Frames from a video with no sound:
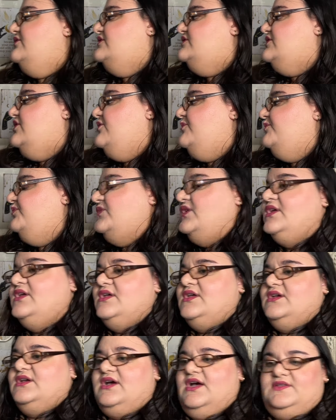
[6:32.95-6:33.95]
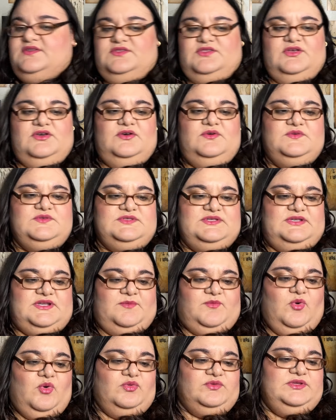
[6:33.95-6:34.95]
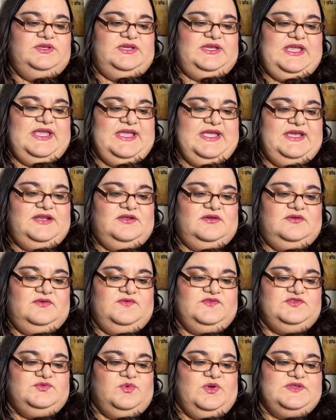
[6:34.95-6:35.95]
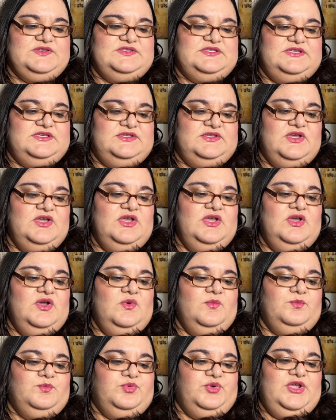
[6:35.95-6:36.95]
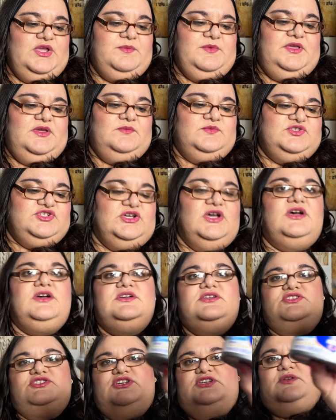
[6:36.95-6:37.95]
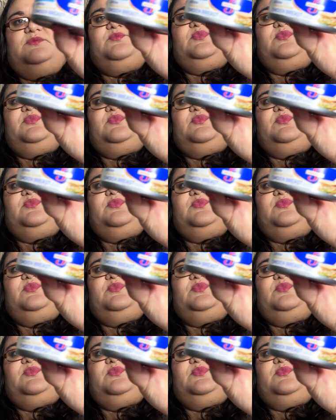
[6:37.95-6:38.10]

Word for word: So got those. And I'm holding a can of Swanson Premium Chunk Chicken